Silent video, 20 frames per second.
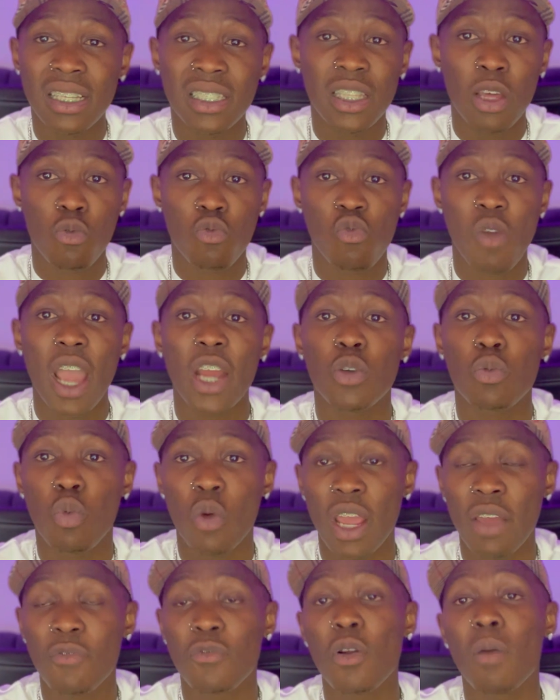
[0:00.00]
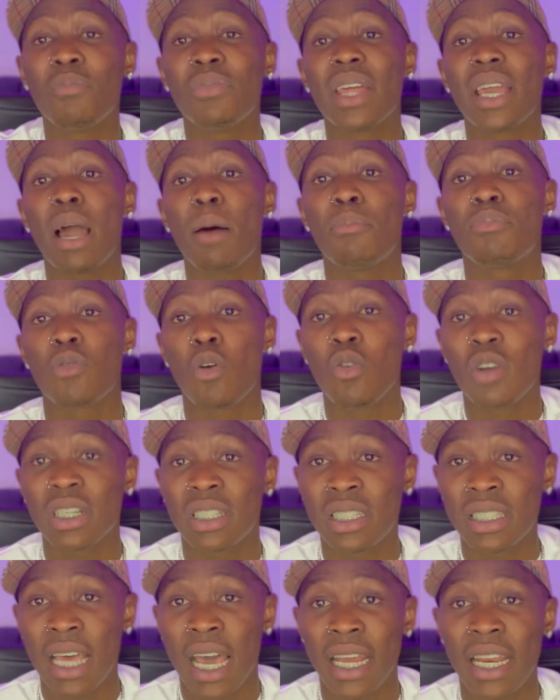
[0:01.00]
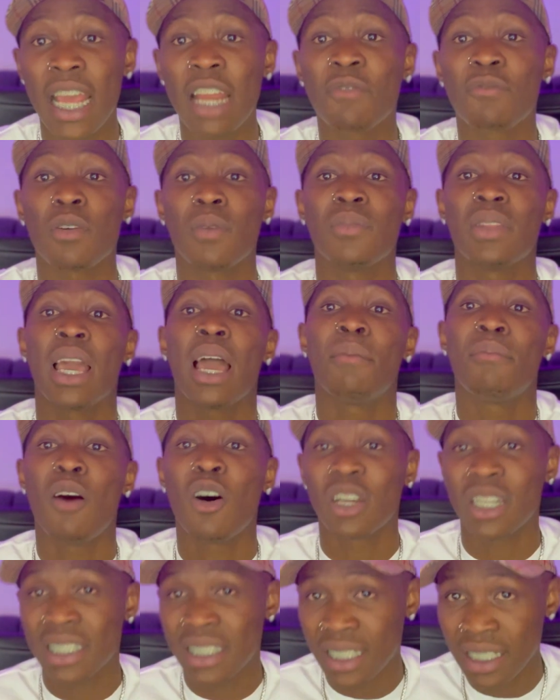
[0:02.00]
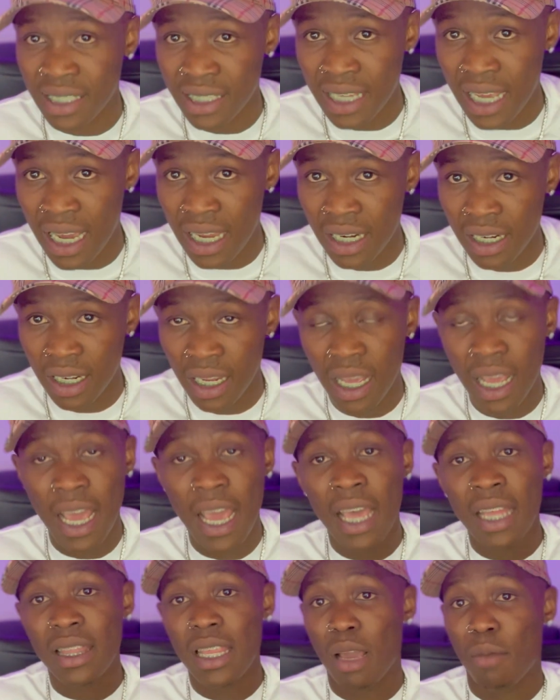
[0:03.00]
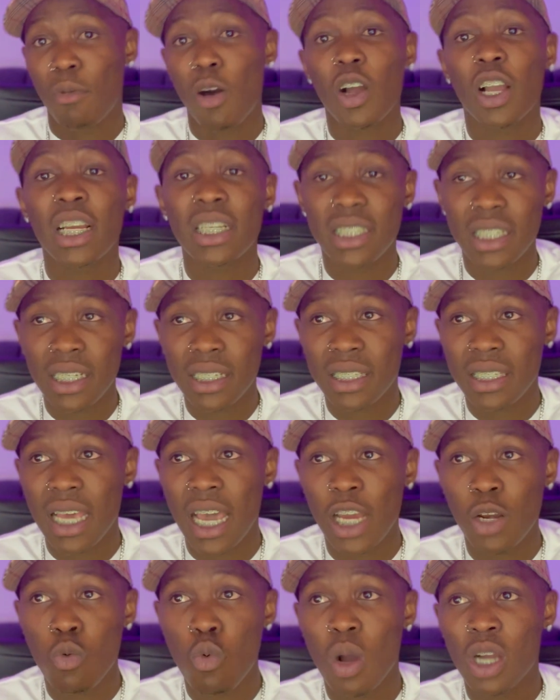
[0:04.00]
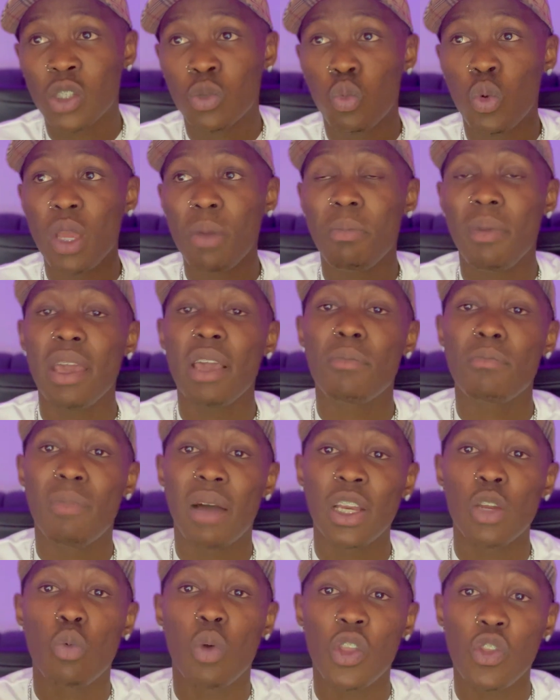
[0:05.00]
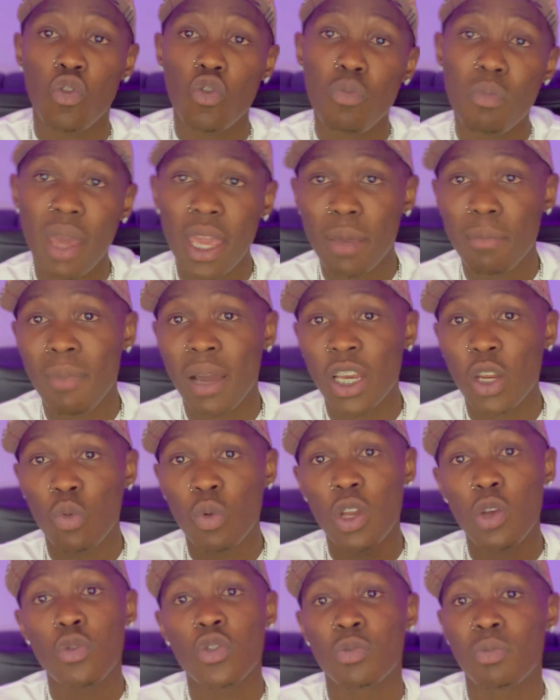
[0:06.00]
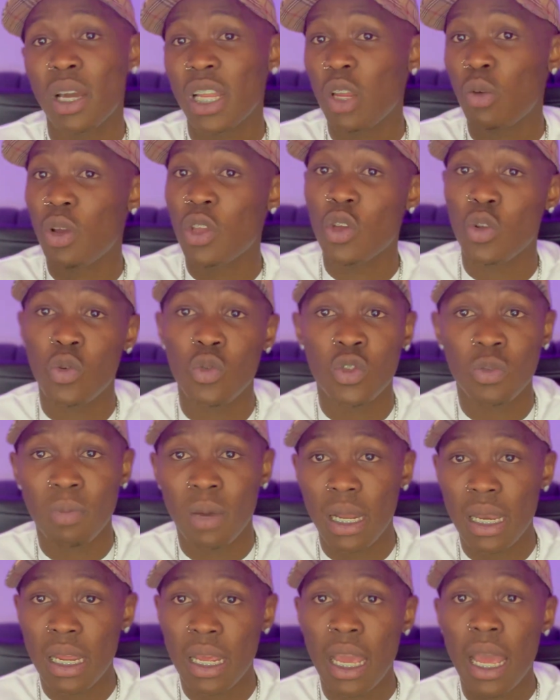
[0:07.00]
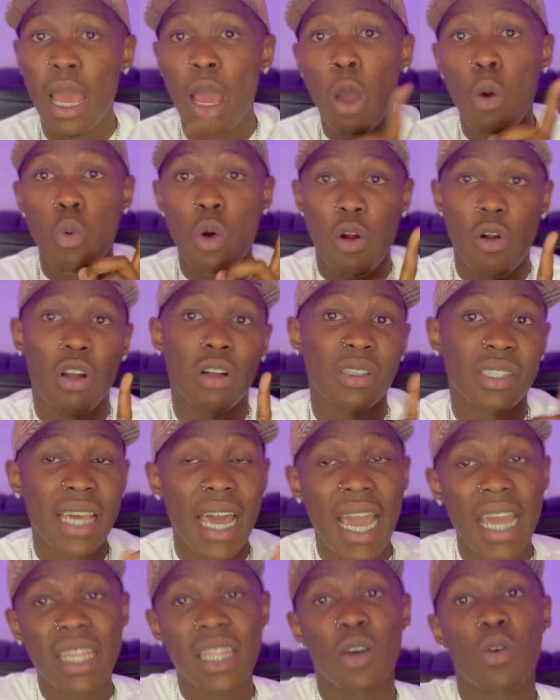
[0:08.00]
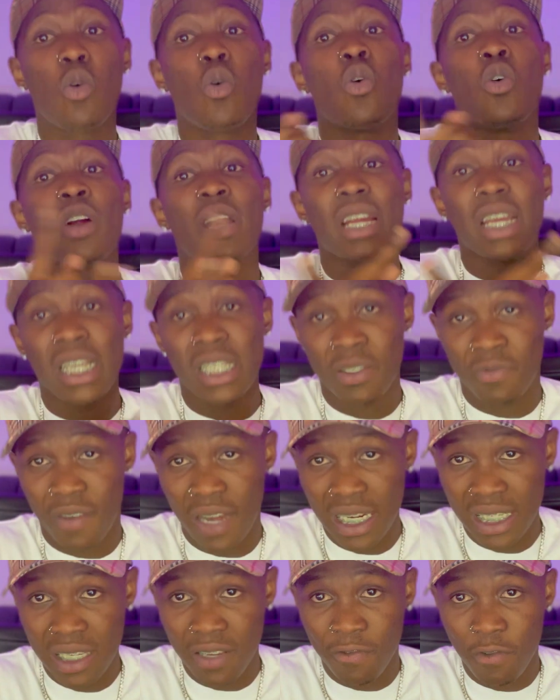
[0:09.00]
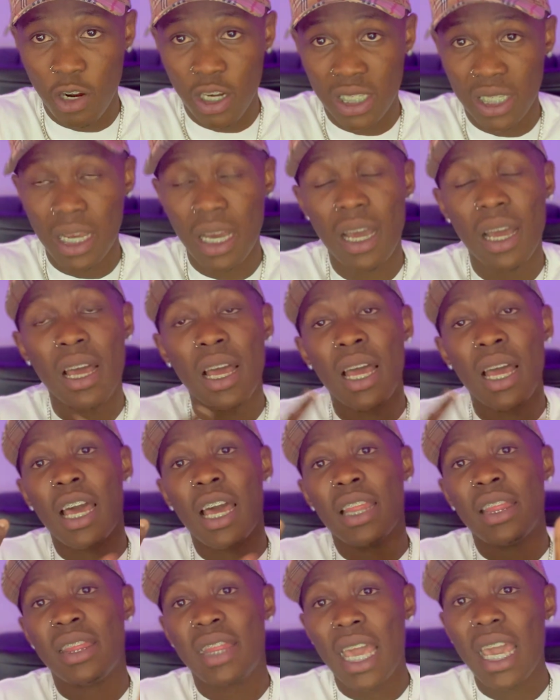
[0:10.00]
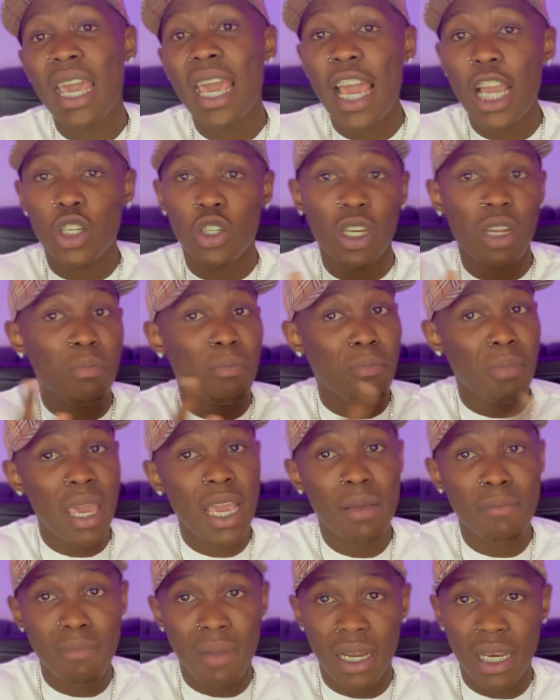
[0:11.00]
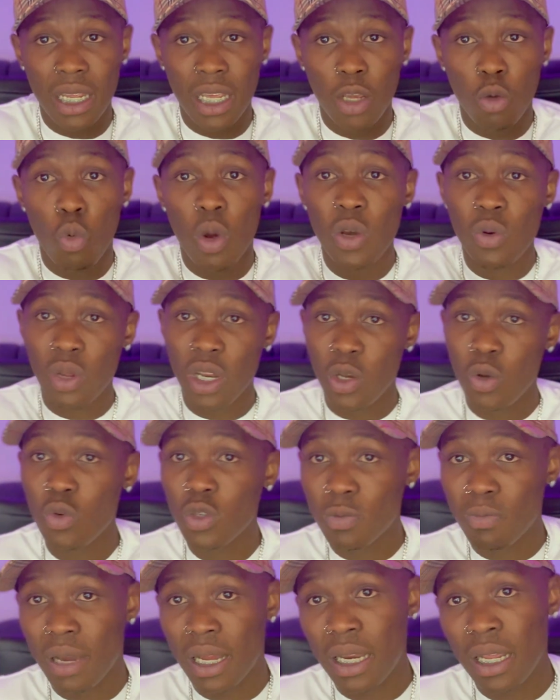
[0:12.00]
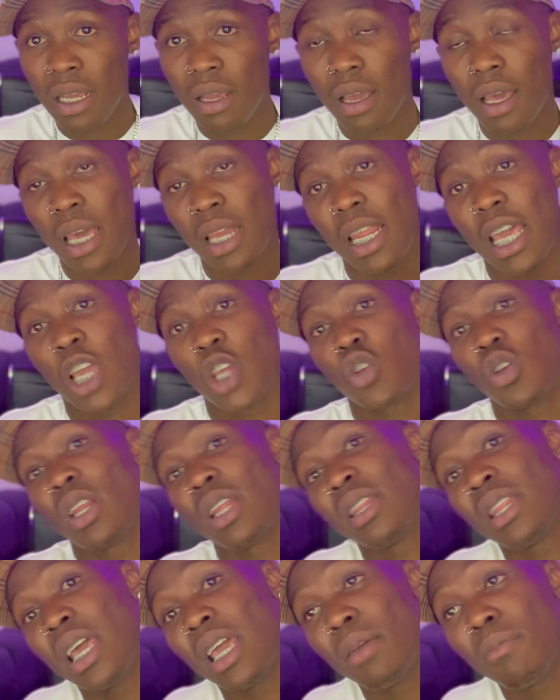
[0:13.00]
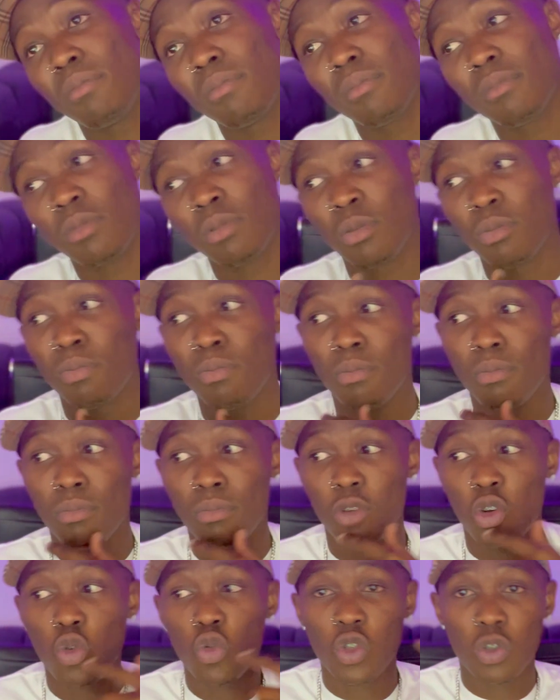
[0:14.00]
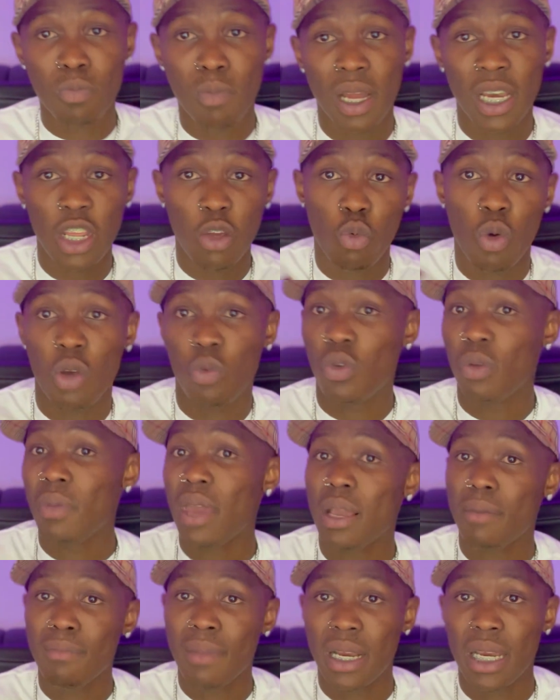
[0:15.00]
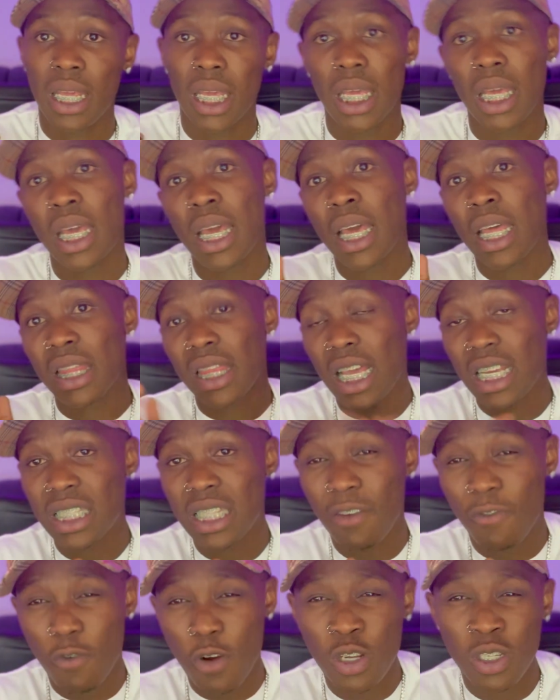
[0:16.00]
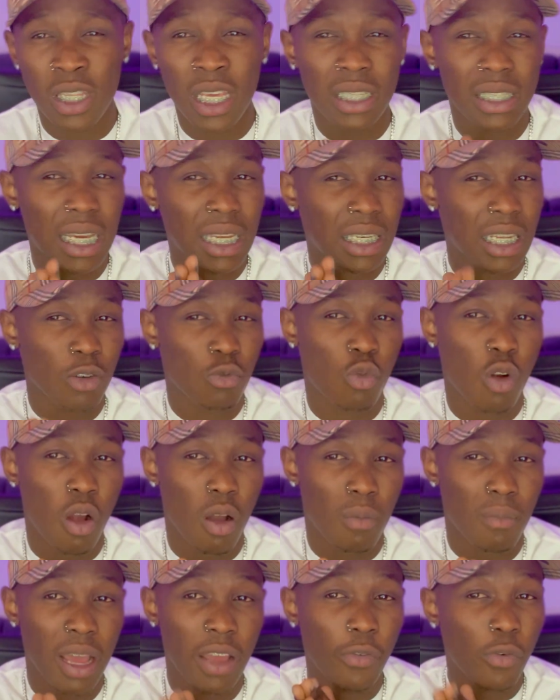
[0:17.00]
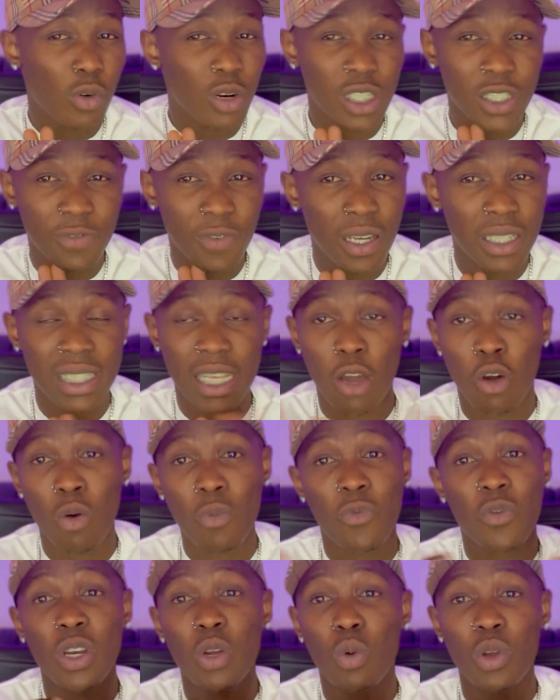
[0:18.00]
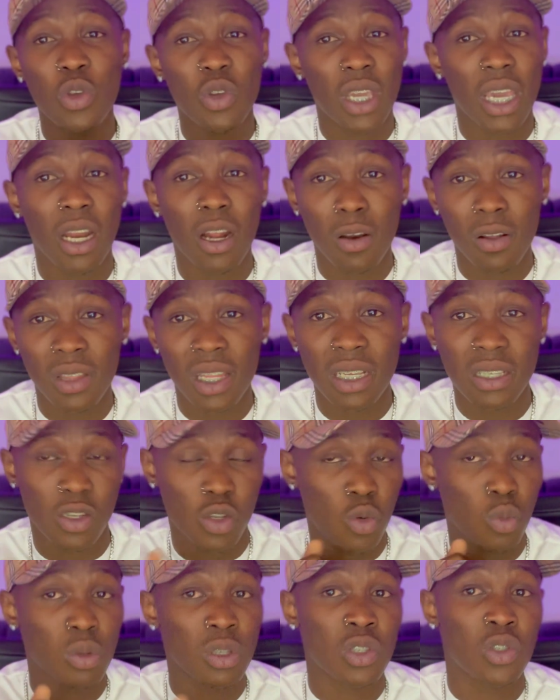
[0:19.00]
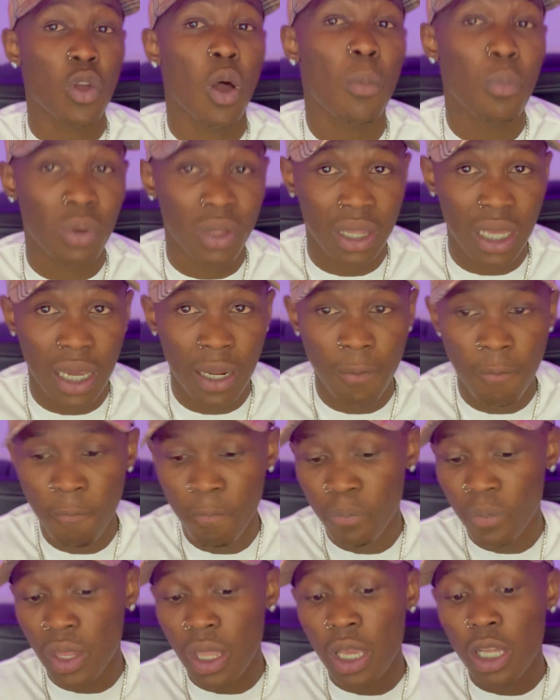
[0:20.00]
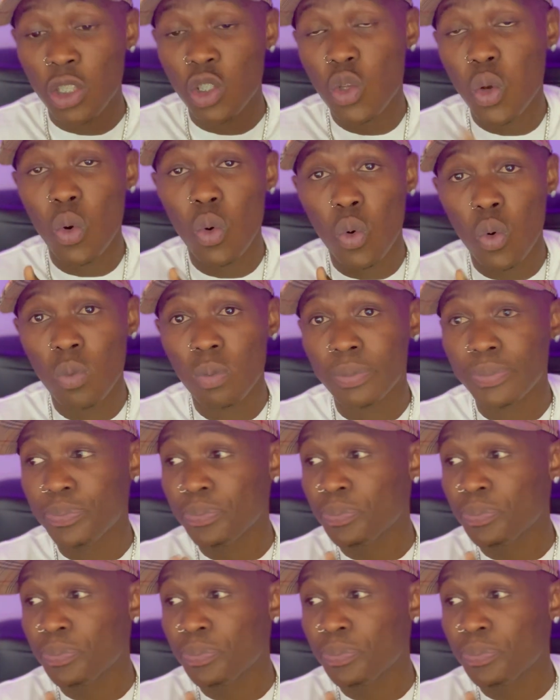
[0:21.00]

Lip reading: the right way from their broker side and from their marketing side. Their marketing side was, we make money when you make money, we lose money when you lose money. Whereas either or is vice versa. They actually make money when we lose money, and actually they lose money when we make money. That's the first thing they did wrong. My Forex funds, hopefully when you get out of this, you will stop with that. Two,